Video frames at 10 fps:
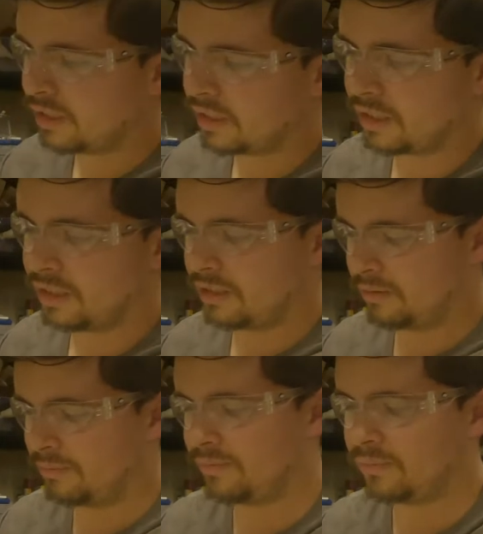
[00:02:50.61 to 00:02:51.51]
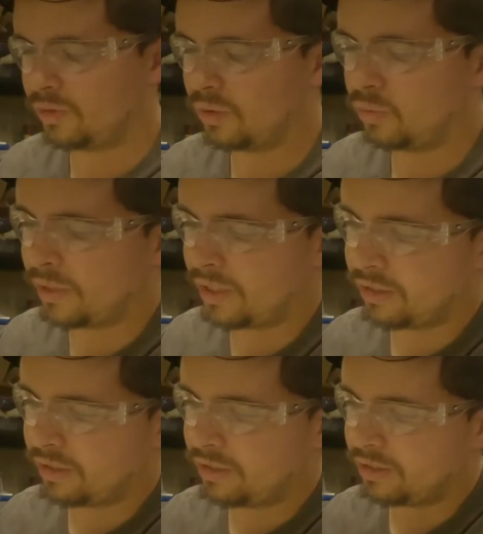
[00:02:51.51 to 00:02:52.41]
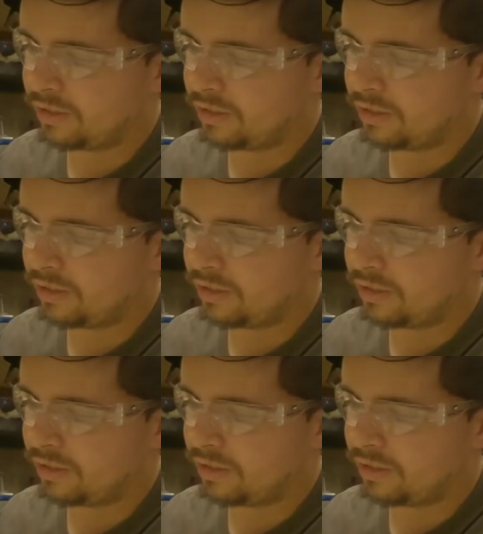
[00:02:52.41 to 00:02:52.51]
Um, where